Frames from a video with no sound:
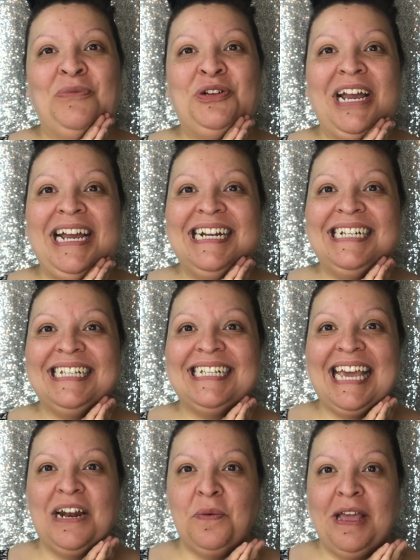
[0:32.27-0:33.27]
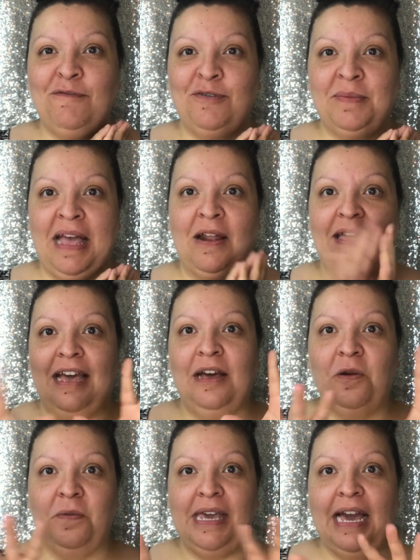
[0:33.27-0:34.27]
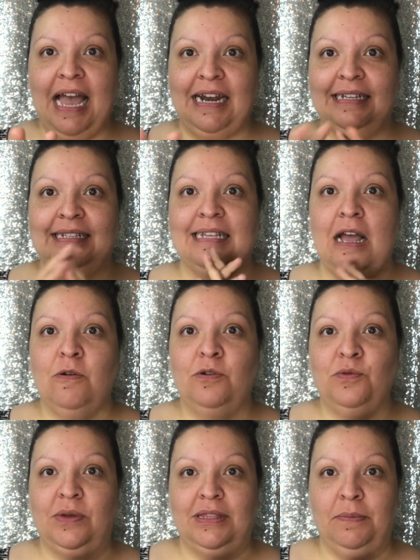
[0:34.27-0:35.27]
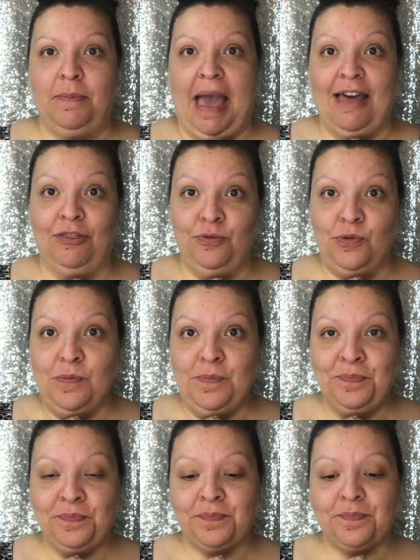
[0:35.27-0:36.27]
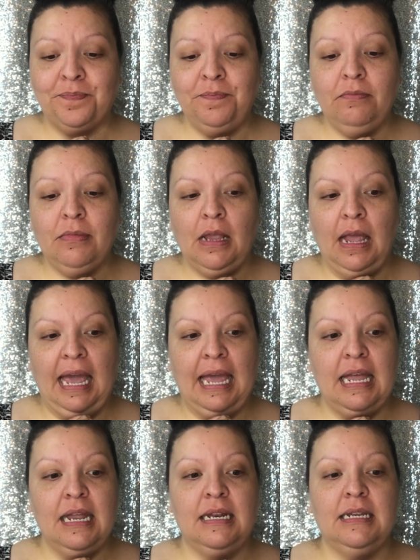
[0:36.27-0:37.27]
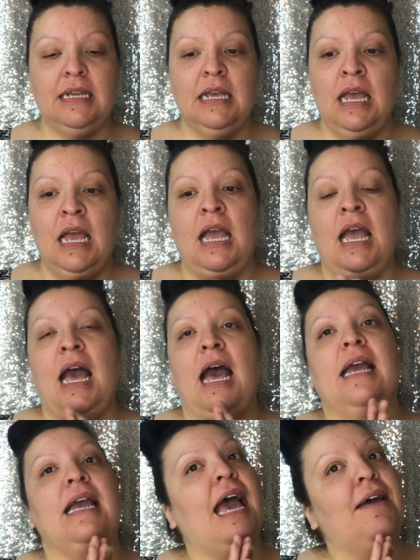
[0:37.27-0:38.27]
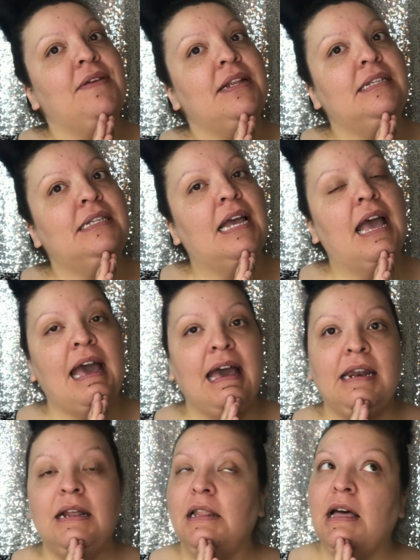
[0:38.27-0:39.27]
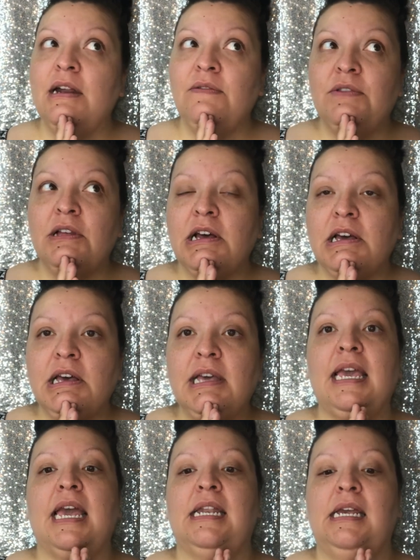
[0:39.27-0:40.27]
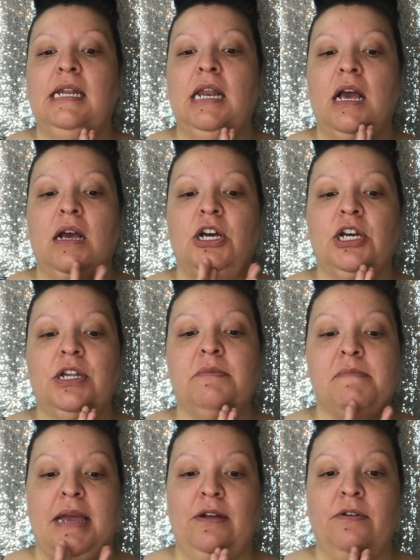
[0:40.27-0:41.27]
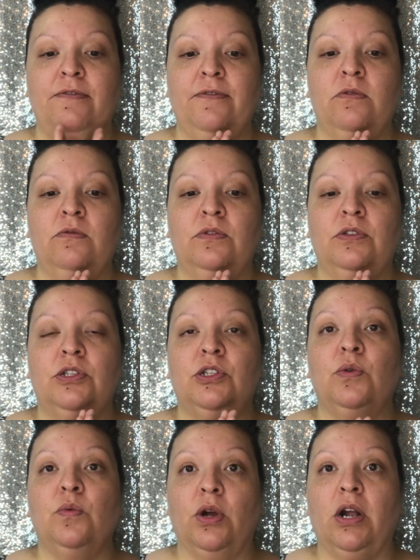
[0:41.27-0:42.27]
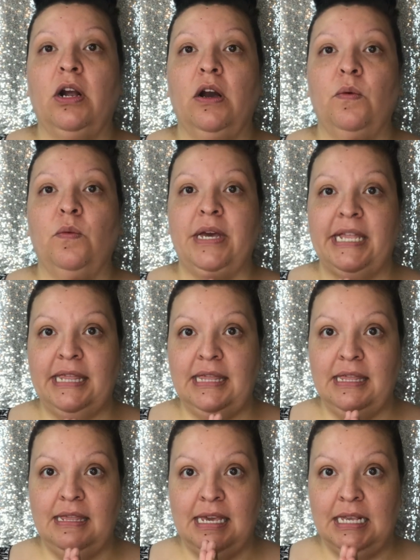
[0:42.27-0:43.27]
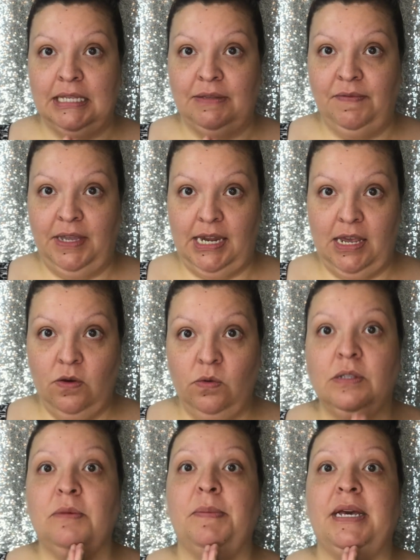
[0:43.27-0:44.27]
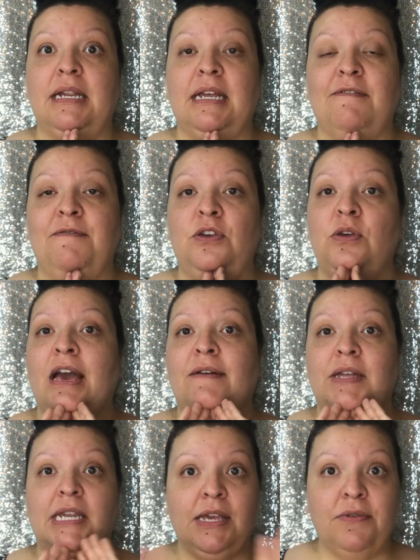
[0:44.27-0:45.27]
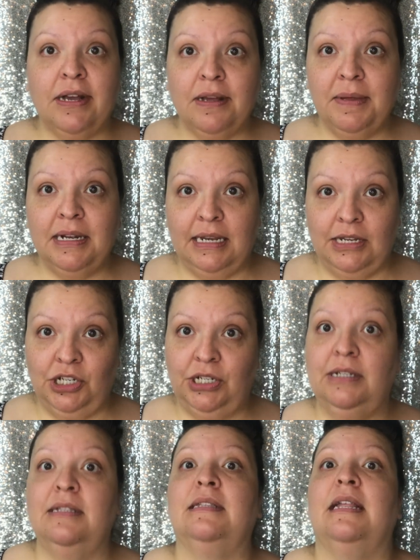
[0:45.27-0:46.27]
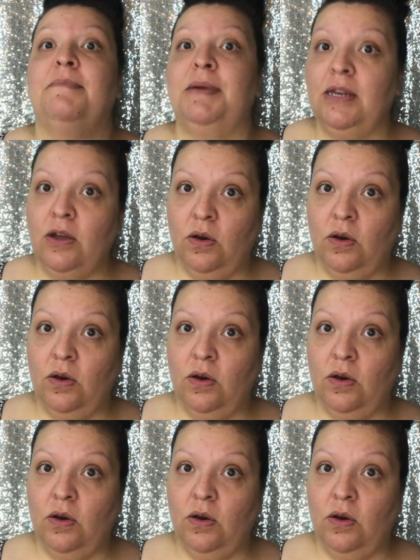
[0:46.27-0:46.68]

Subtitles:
trying to get away from that echoey kind of sound with the bathroom. And I haven't had a lot of luck getting good microphones to work with these videos, but if you have any recommendations, let me